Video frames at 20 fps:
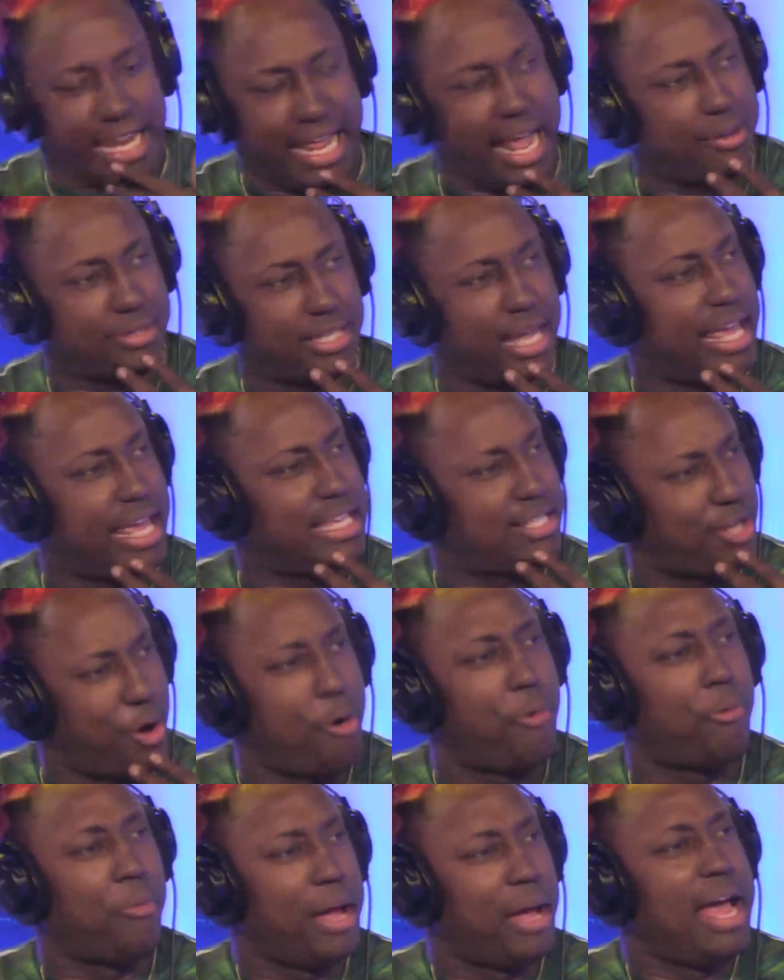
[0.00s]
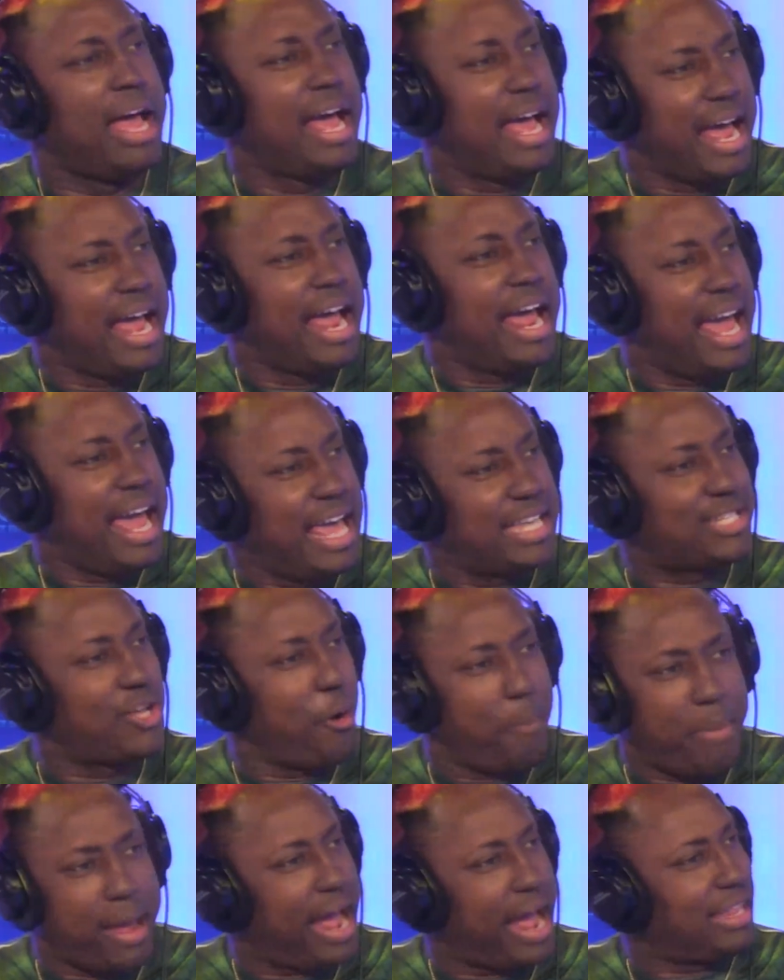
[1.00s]
I was like, he's going to
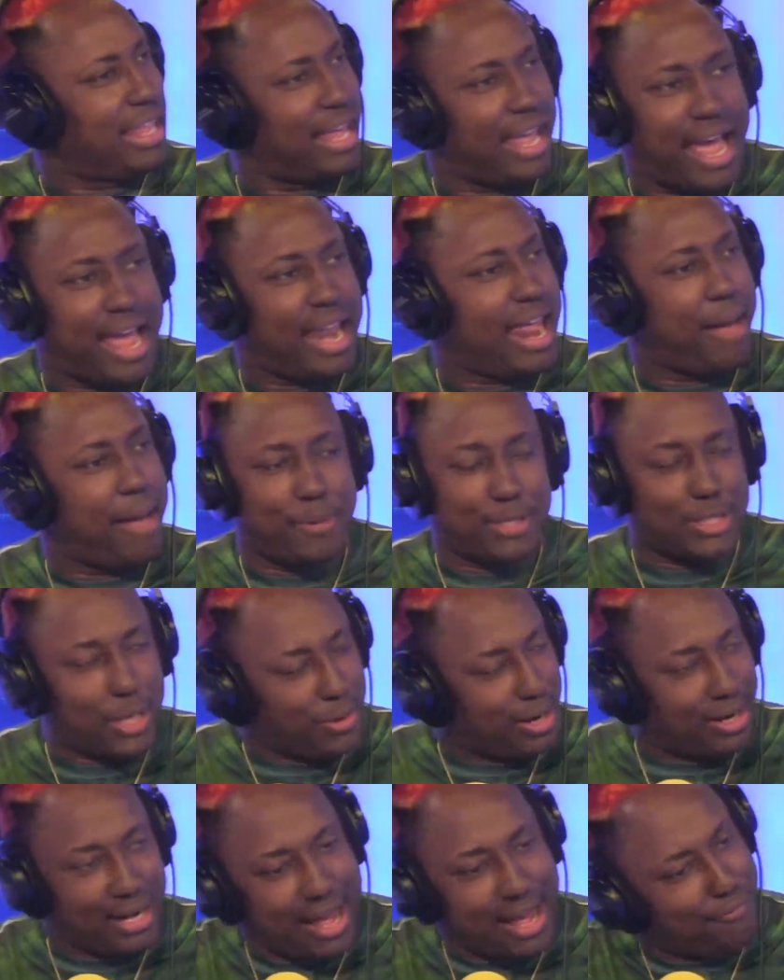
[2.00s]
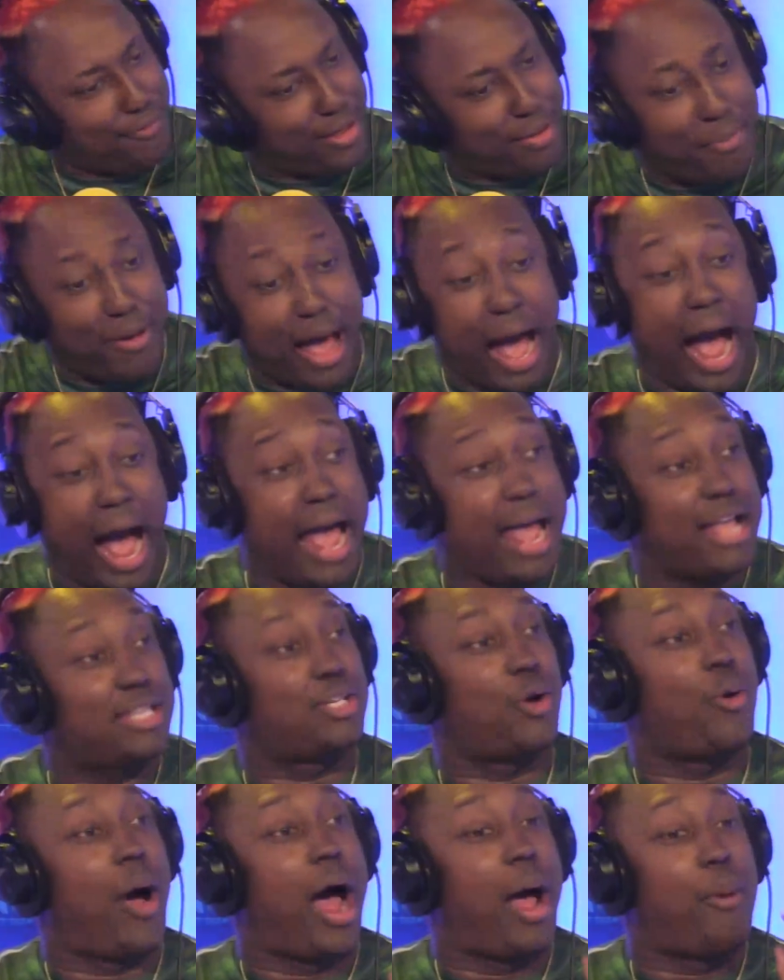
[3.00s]
be at the end of episode 11. But I
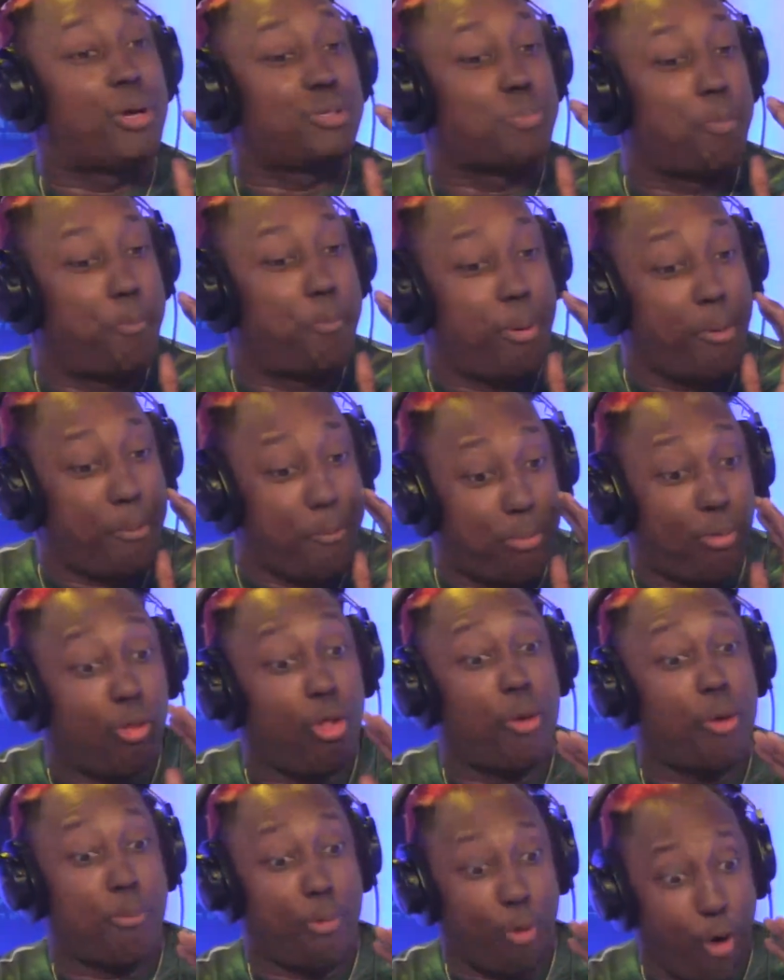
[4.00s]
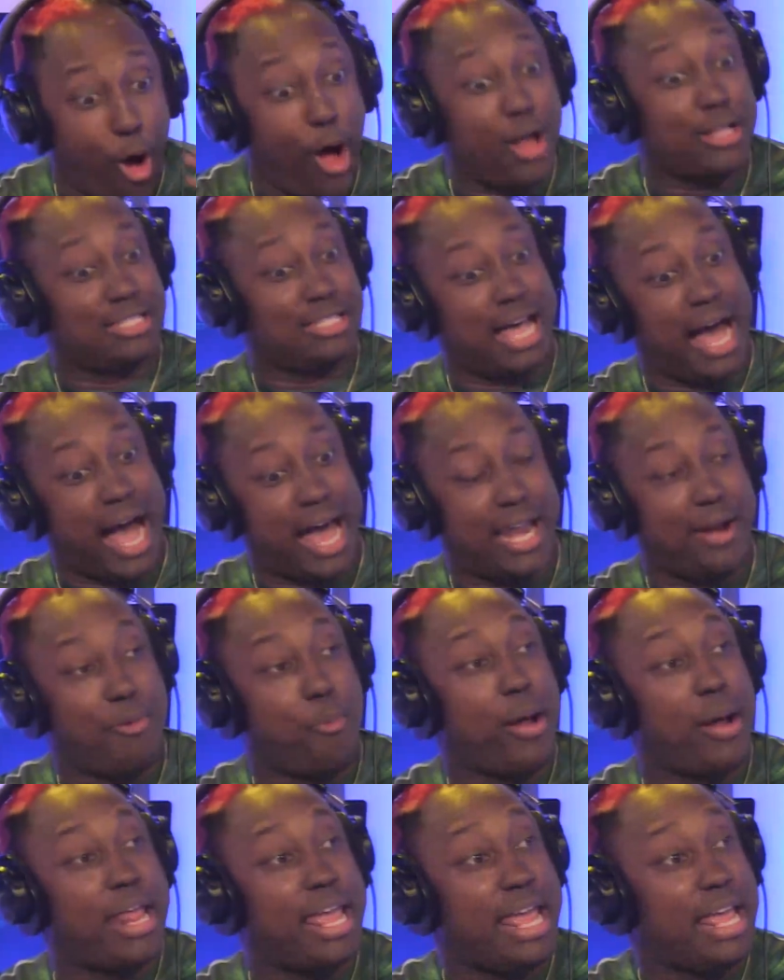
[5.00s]
was broadsided
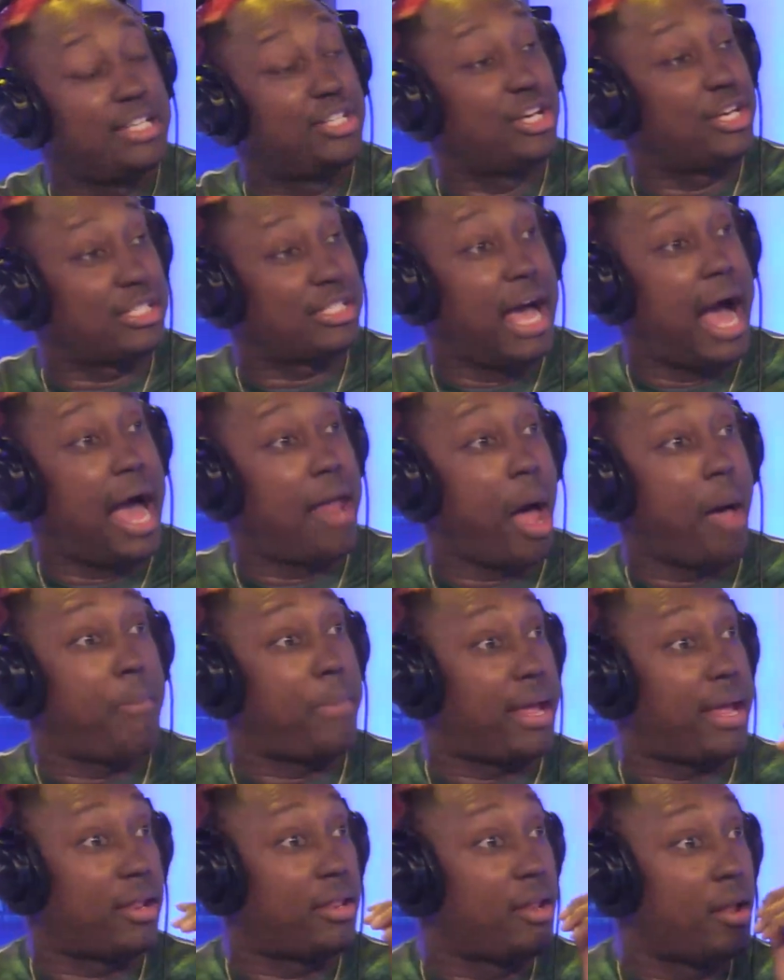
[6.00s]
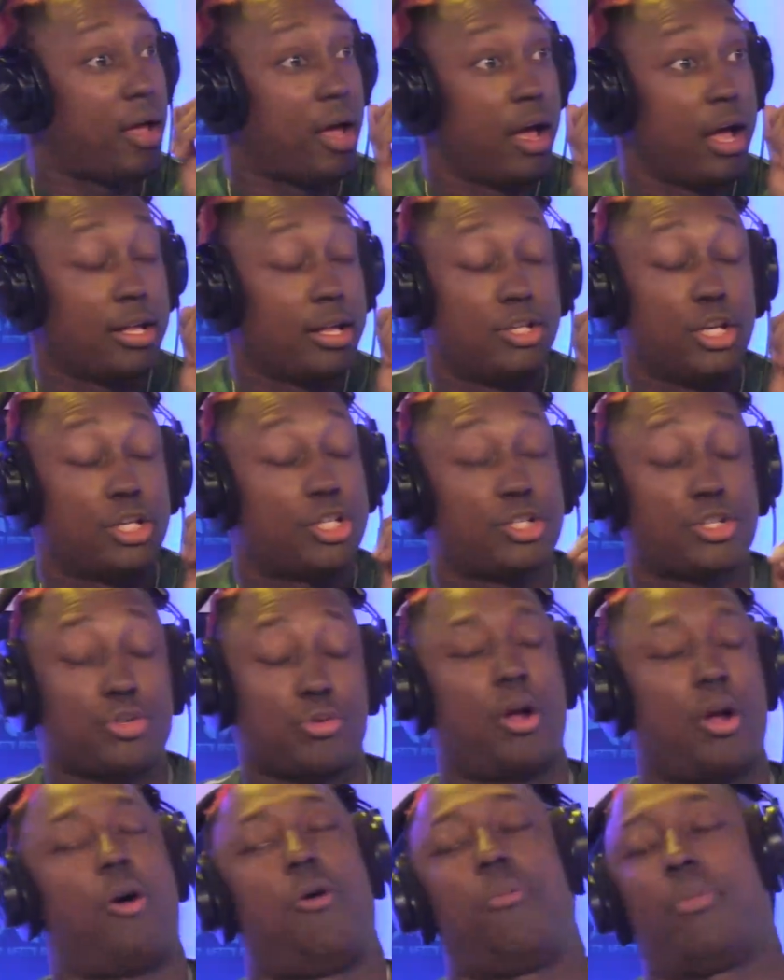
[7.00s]
when he just got, oh
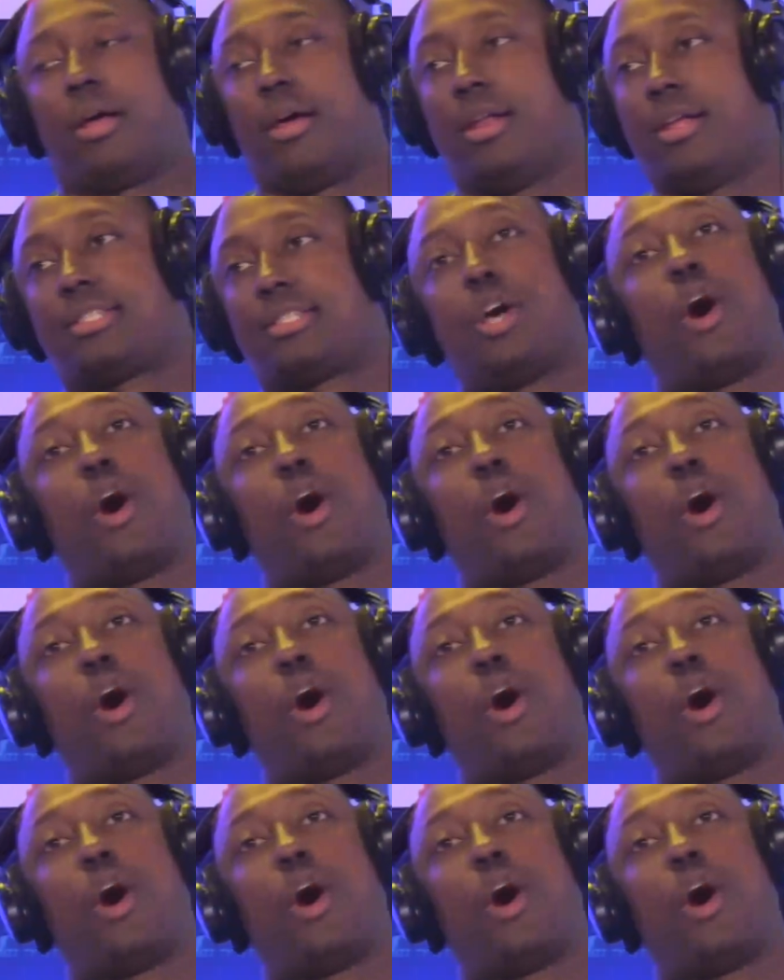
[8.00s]
my goodness.